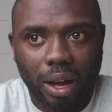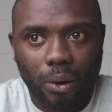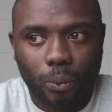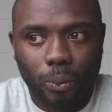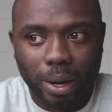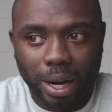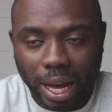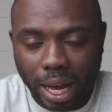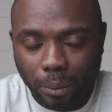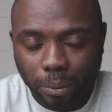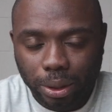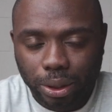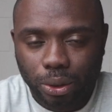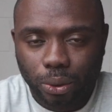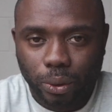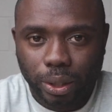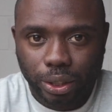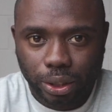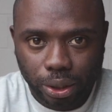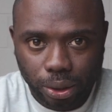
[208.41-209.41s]
when I was
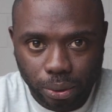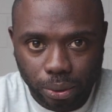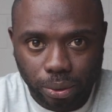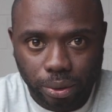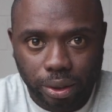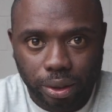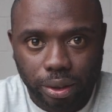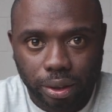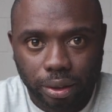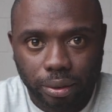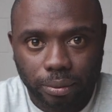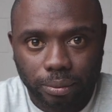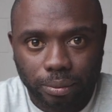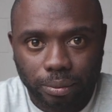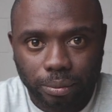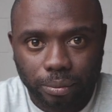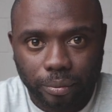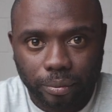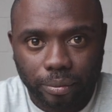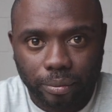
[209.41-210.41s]
doing shoots,
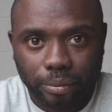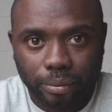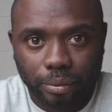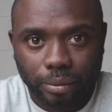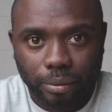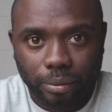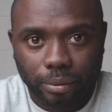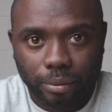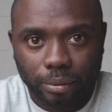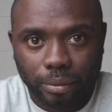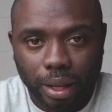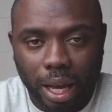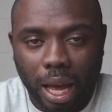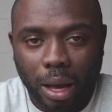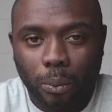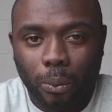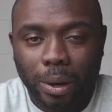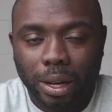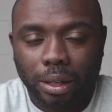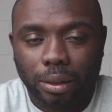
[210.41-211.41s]

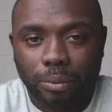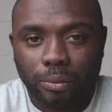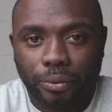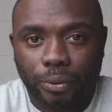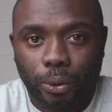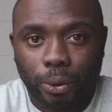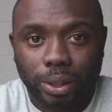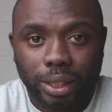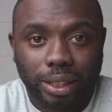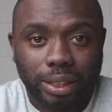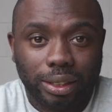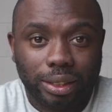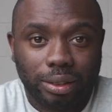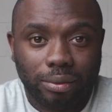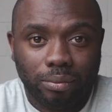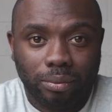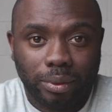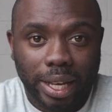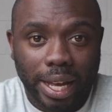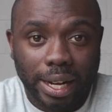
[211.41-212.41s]
I went for the
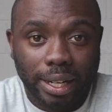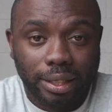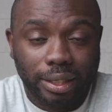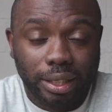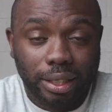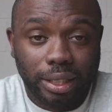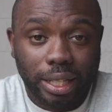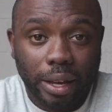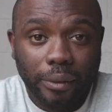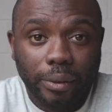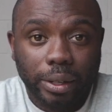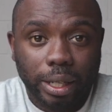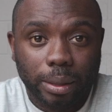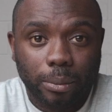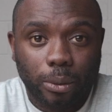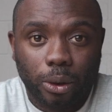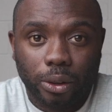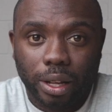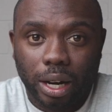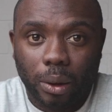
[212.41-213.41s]
Canon C70
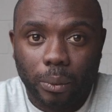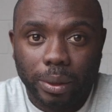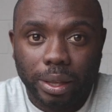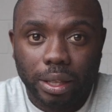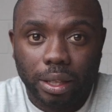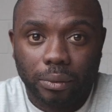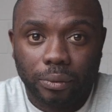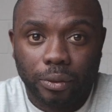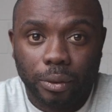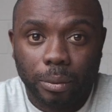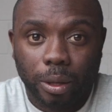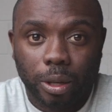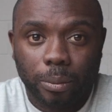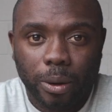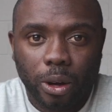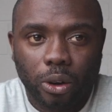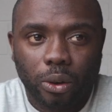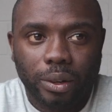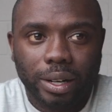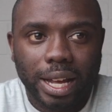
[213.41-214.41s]
more than I went from the
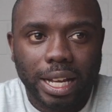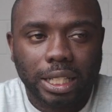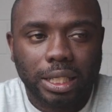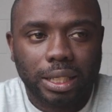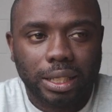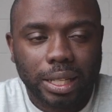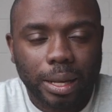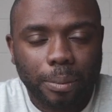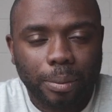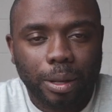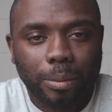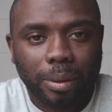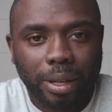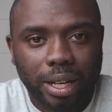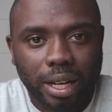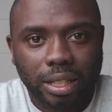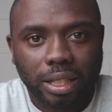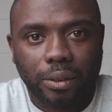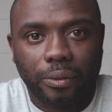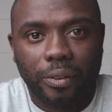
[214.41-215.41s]
Komodo, and that's simply
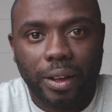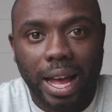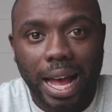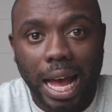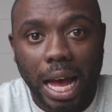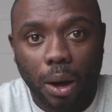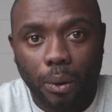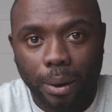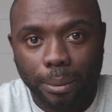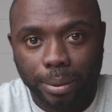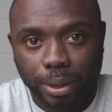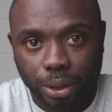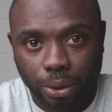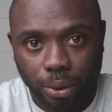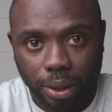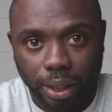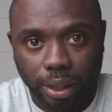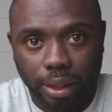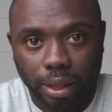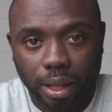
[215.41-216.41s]
because of how I'm
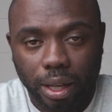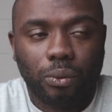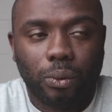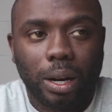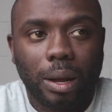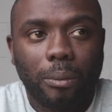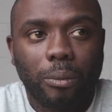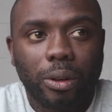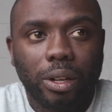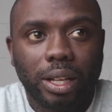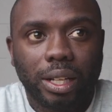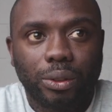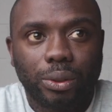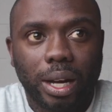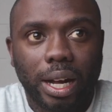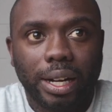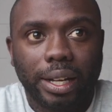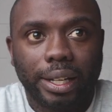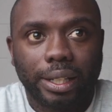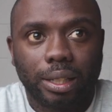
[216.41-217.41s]
shooting. What I'm really
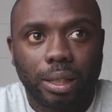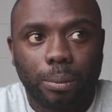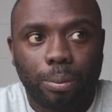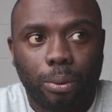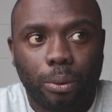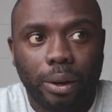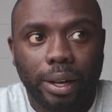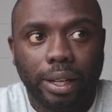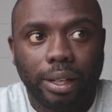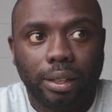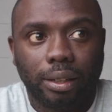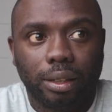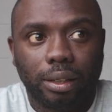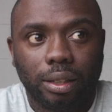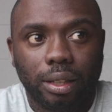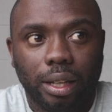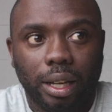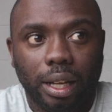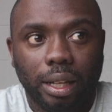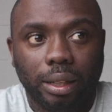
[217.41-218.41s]
trying to get to the point
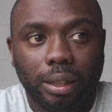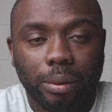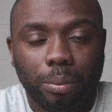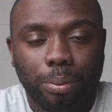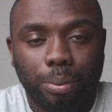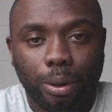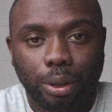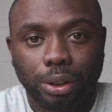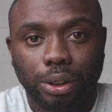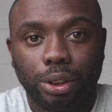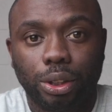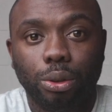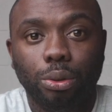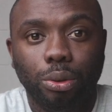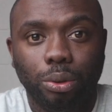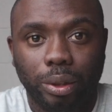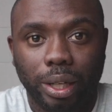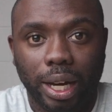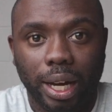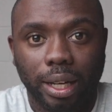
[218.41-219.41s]
and push to
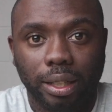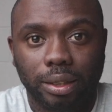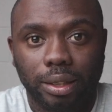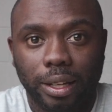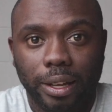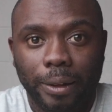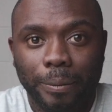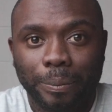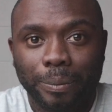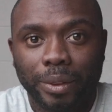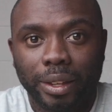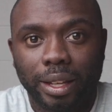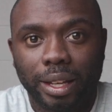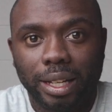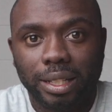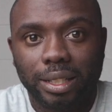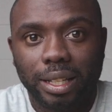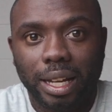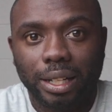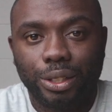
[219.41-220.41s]
you guys
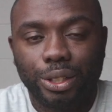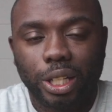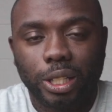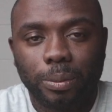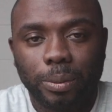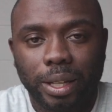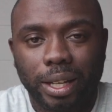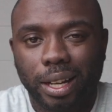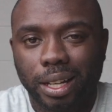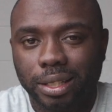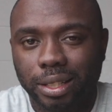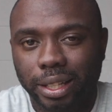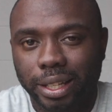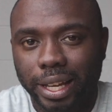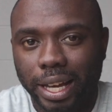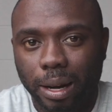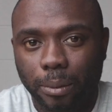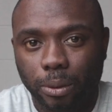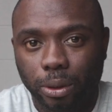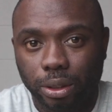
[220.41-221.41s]
is that just because the
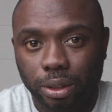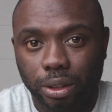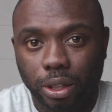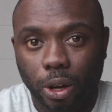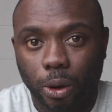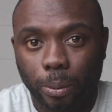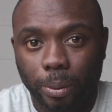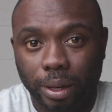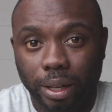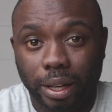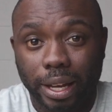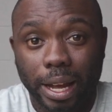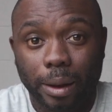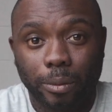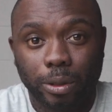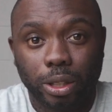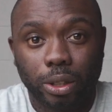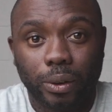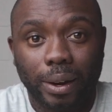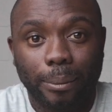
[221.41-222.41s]
camera is dope and the
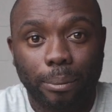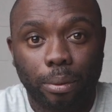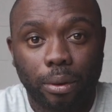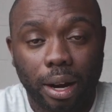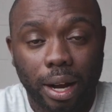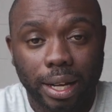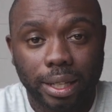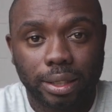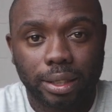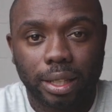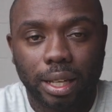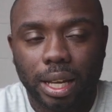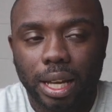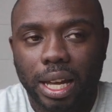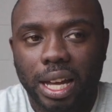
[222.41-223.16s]
camera's a great price